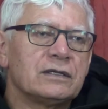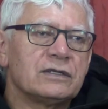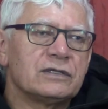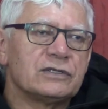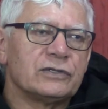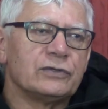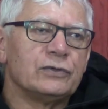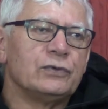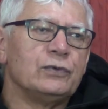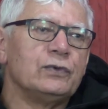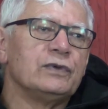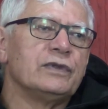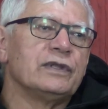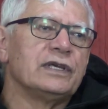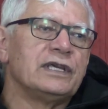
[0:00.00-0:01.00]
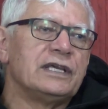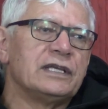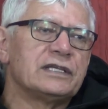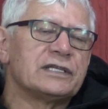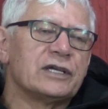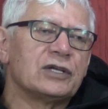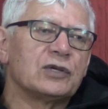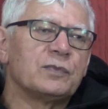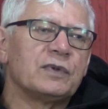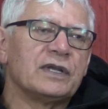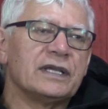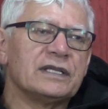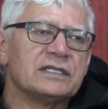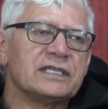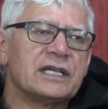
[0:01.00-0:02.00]
to the Heretaunga
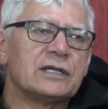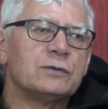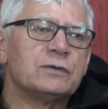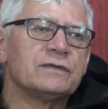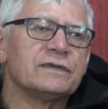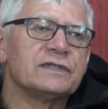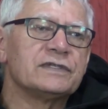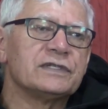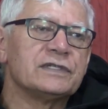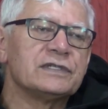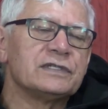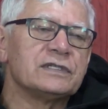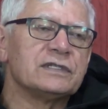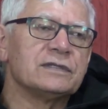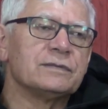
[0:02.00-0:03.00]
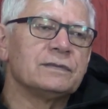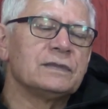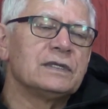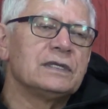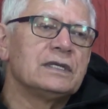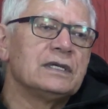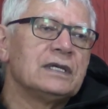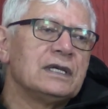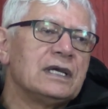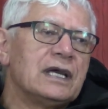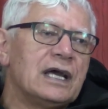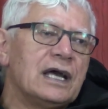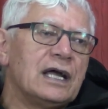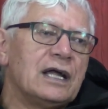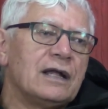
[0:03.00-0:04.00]
Plains aquifer system,
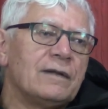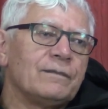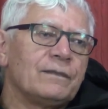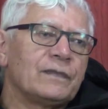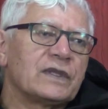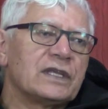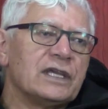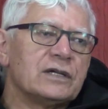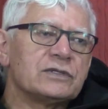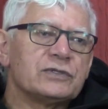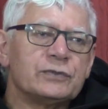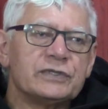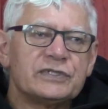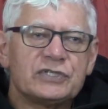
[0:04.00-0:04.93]
Council has